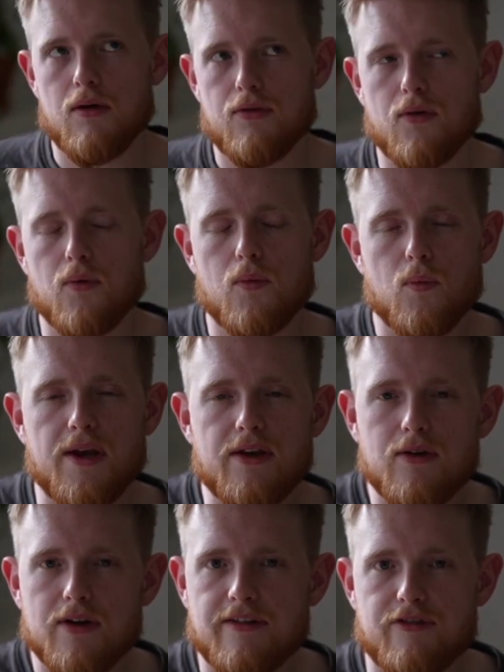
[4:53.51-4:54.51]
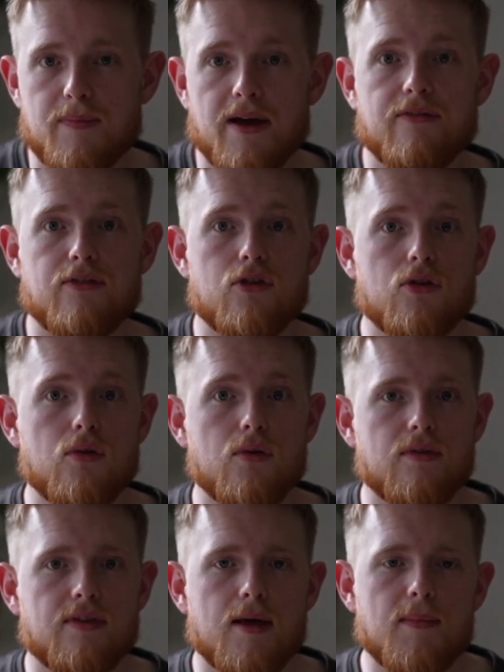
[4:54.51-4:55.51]
So when you're looking for barefoot
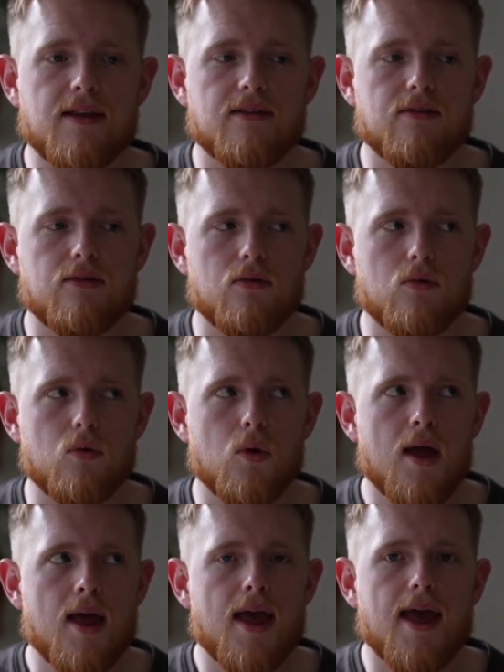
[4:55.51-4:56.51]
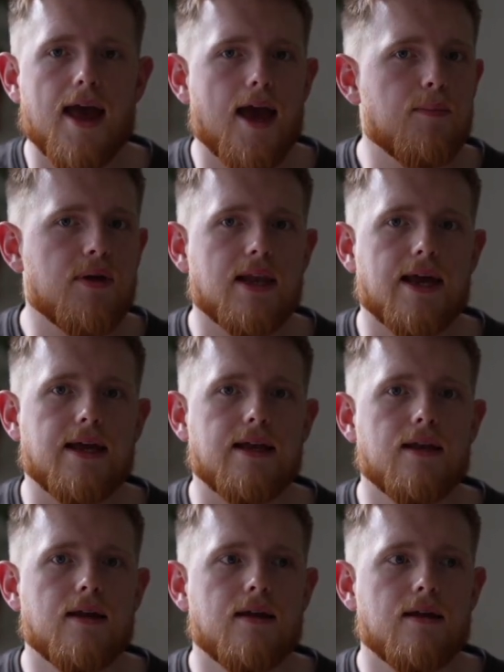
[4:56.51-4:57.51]
shoes, they're meant to
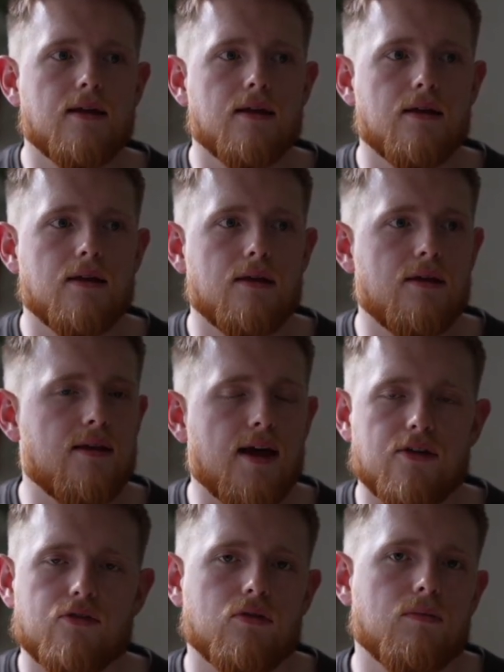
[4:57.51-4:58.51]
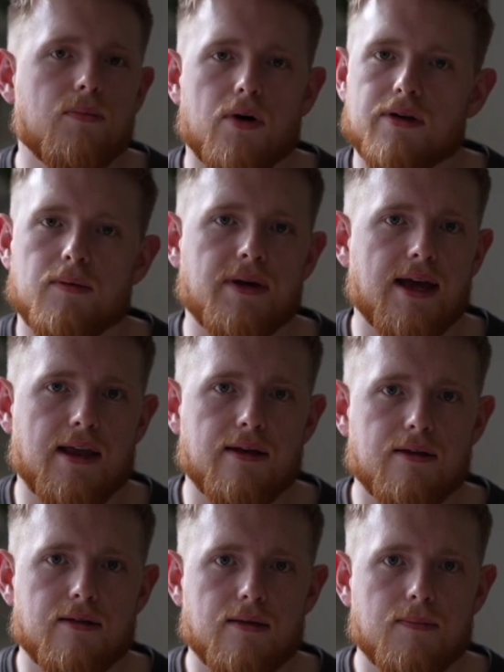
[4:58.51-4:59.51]
emulate natural body
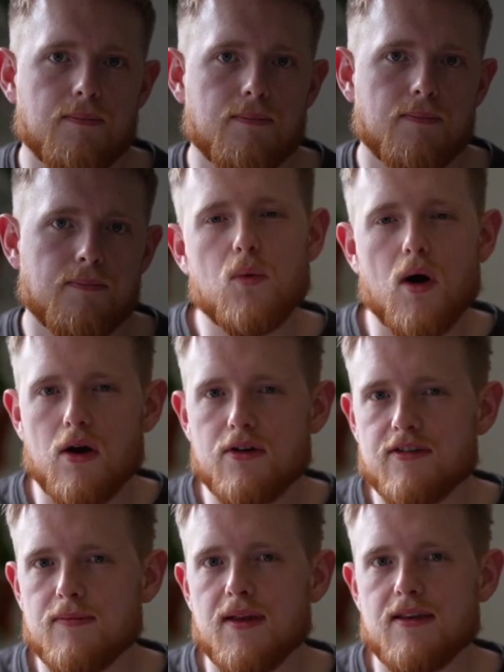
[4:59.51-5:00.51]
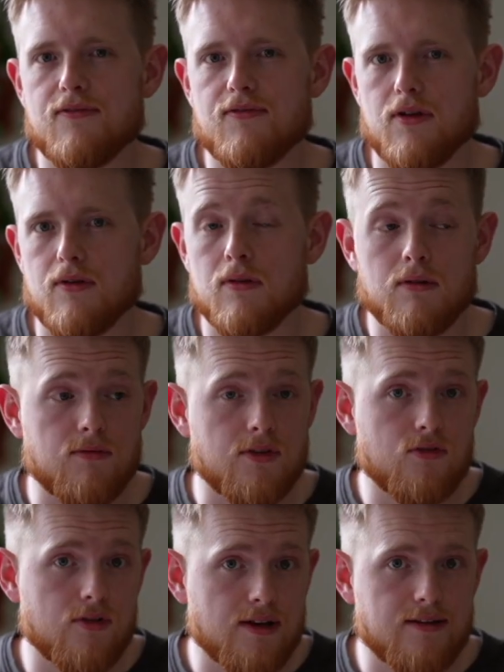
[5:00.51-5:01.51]
mechanics. You aren't meant to feel
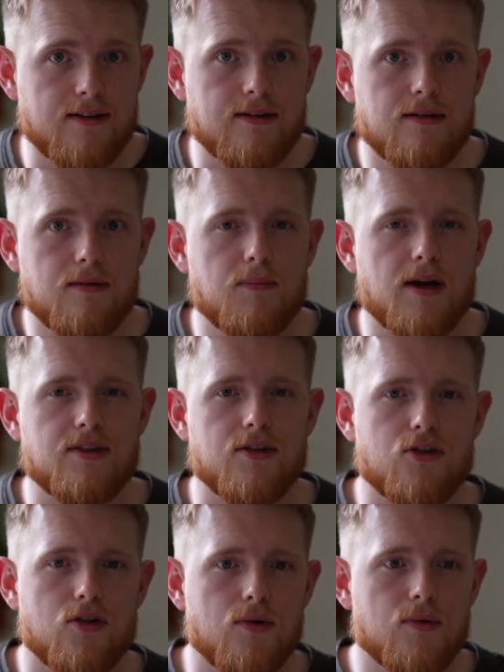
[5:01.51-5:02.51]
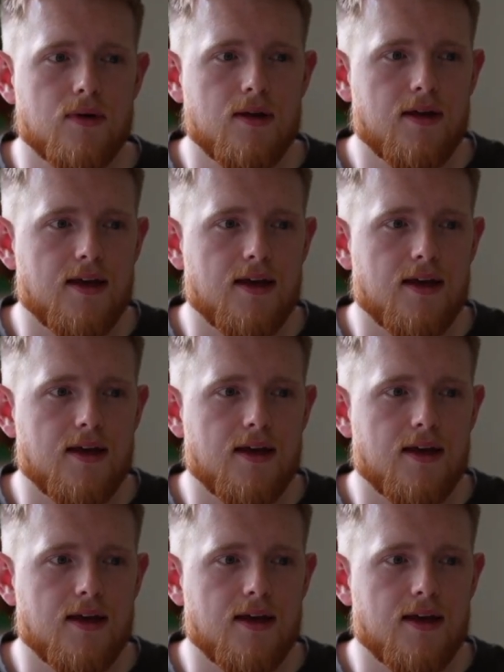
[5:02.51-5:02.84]
restricted by the shoe.